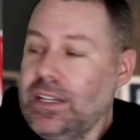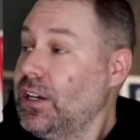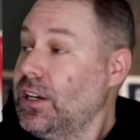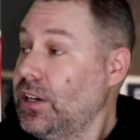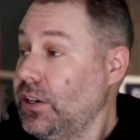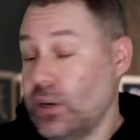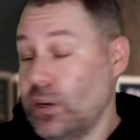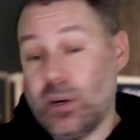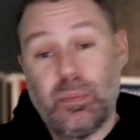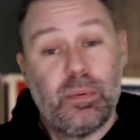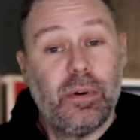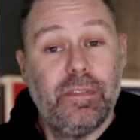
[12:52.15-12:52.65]

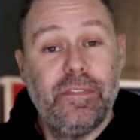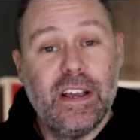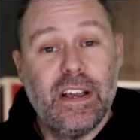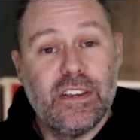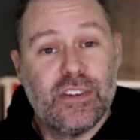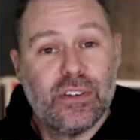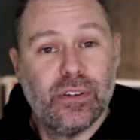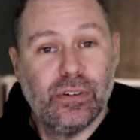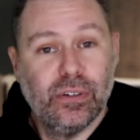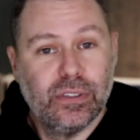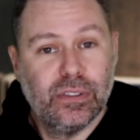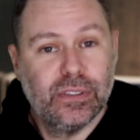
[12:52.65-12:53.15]
You're a
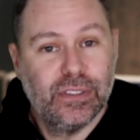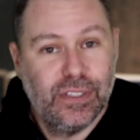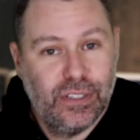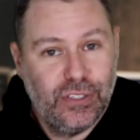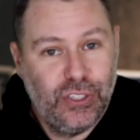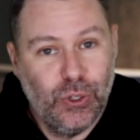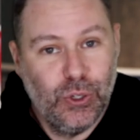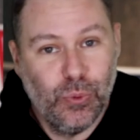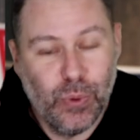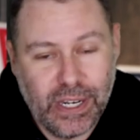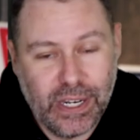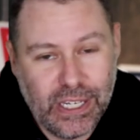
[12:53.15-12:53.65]
professional. You
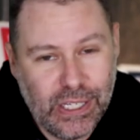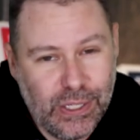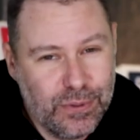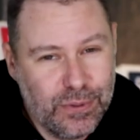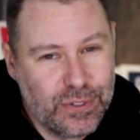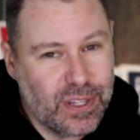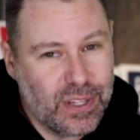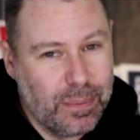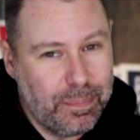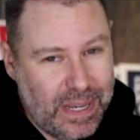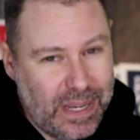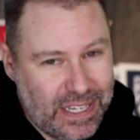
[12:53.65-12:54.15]
want to use
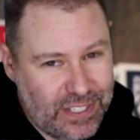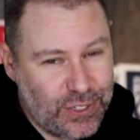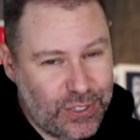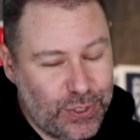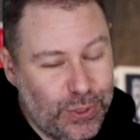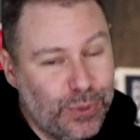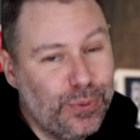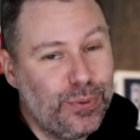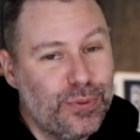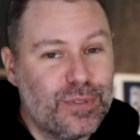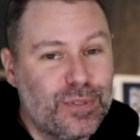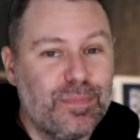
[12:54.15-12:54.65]
the best
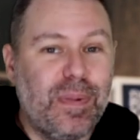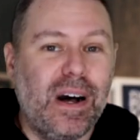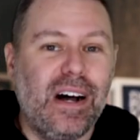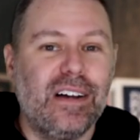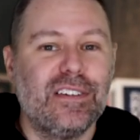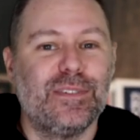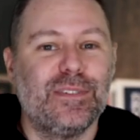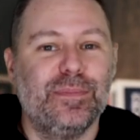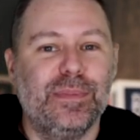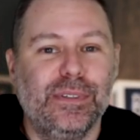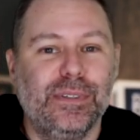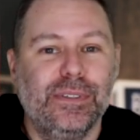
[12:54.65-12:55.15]
tools
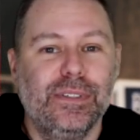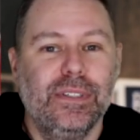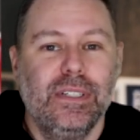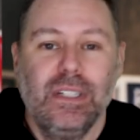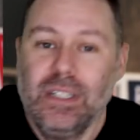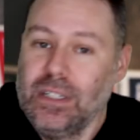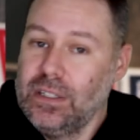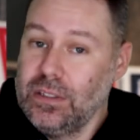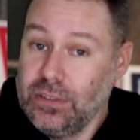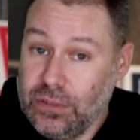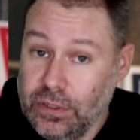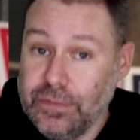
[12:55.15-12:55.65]
possible
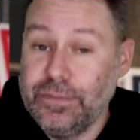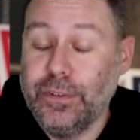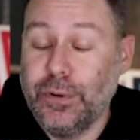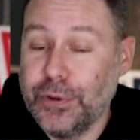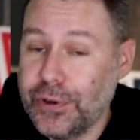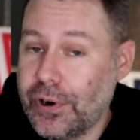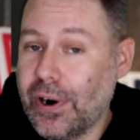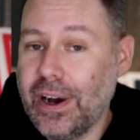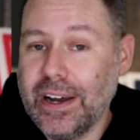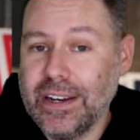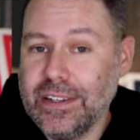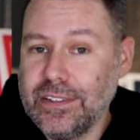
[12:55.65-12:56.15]
to fool your
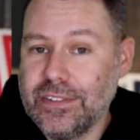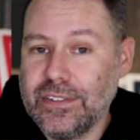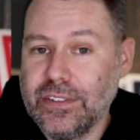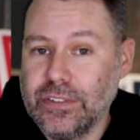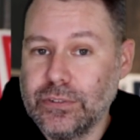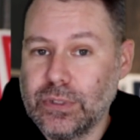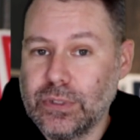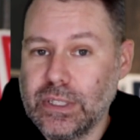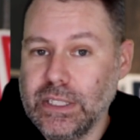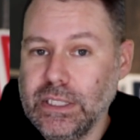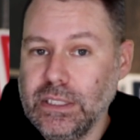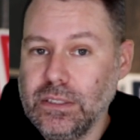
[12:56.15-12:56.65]
audiences,
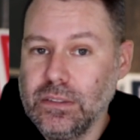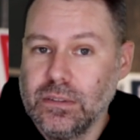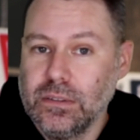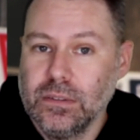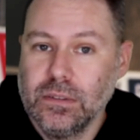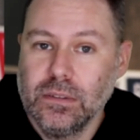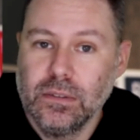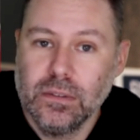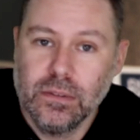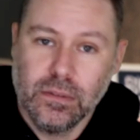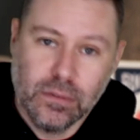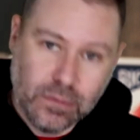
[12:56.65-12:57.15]
right?
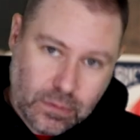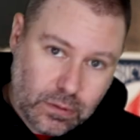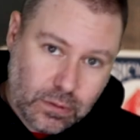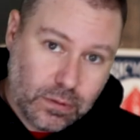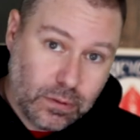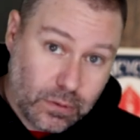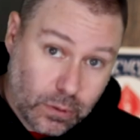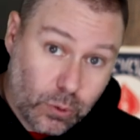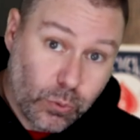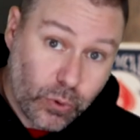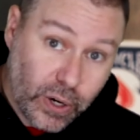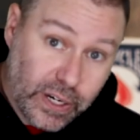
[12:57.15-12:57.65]

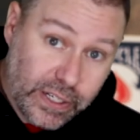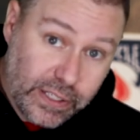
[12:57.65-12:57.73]
Right?